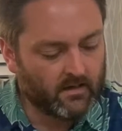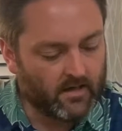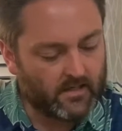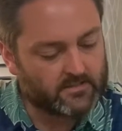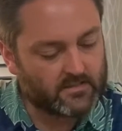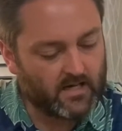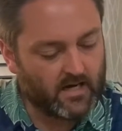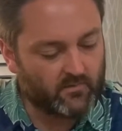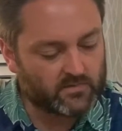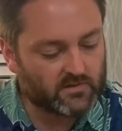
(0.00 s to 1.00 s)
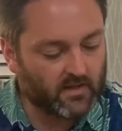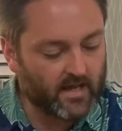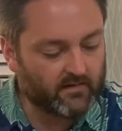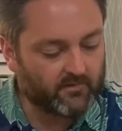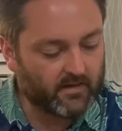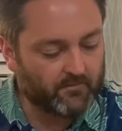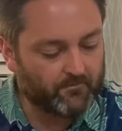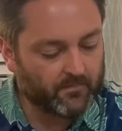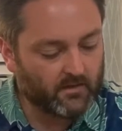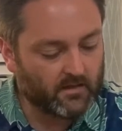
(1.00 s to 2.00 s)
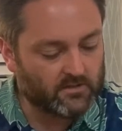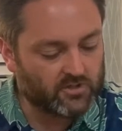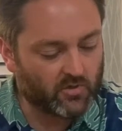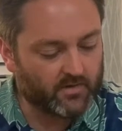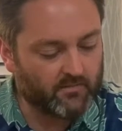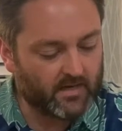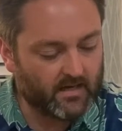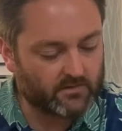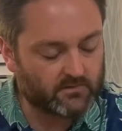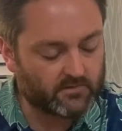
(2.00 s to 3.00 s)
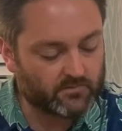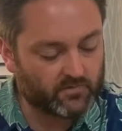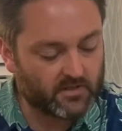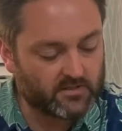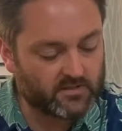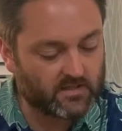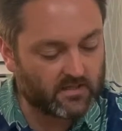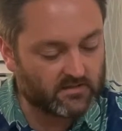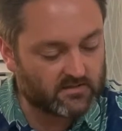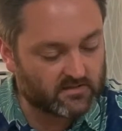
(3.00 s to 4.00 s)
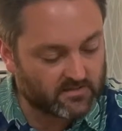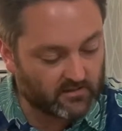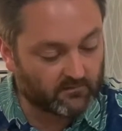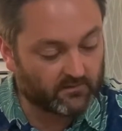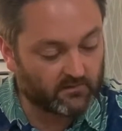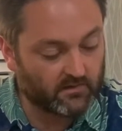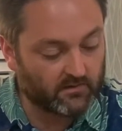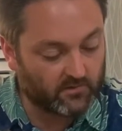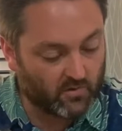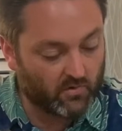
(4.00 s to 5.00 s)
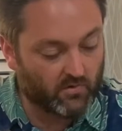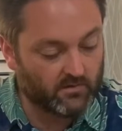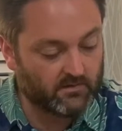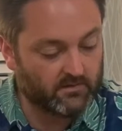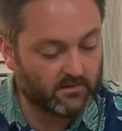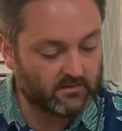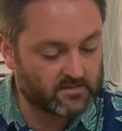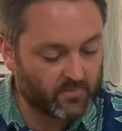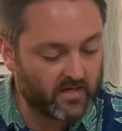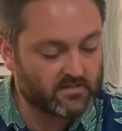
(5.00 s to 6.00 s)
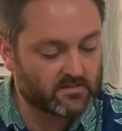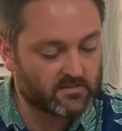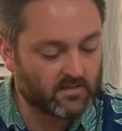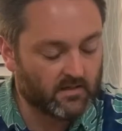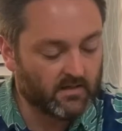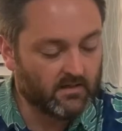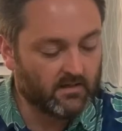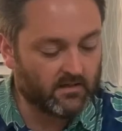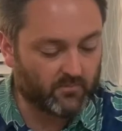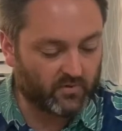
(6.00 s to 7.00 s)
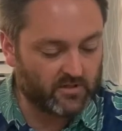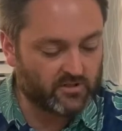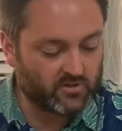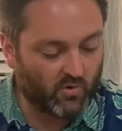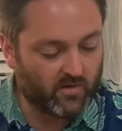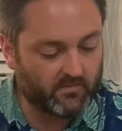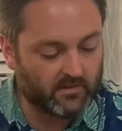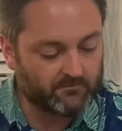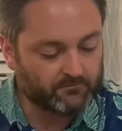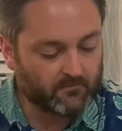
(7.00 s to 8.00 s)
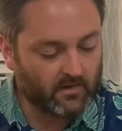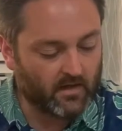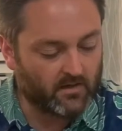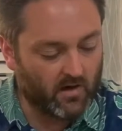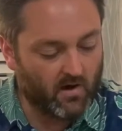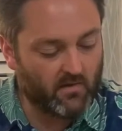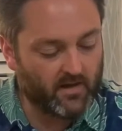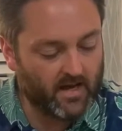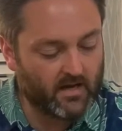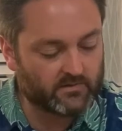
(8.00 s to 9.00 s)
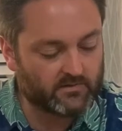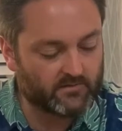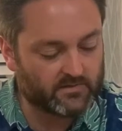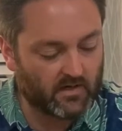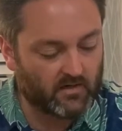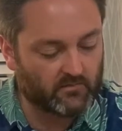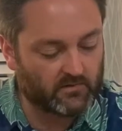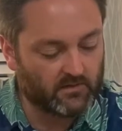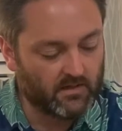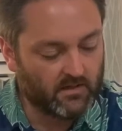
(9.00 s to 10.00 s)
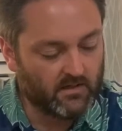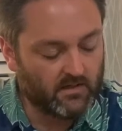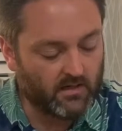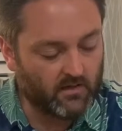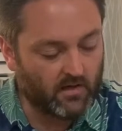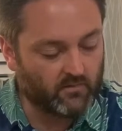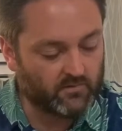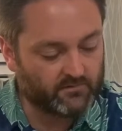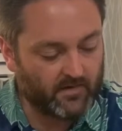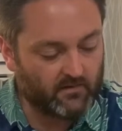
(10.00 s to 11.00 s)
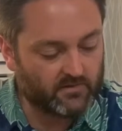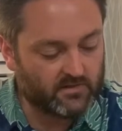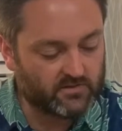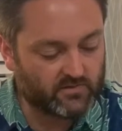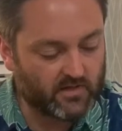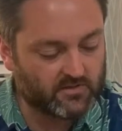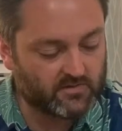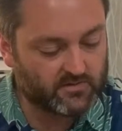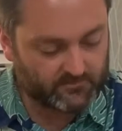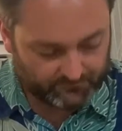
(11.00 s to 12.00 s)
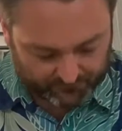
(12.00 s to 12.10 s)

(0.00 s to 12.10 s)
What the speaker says: And Hezekiah was glad of them and showed them the house of his precious things, the silver and the gold and the spices and the precious ointment and all the house of his armor and all that was found in his treasures.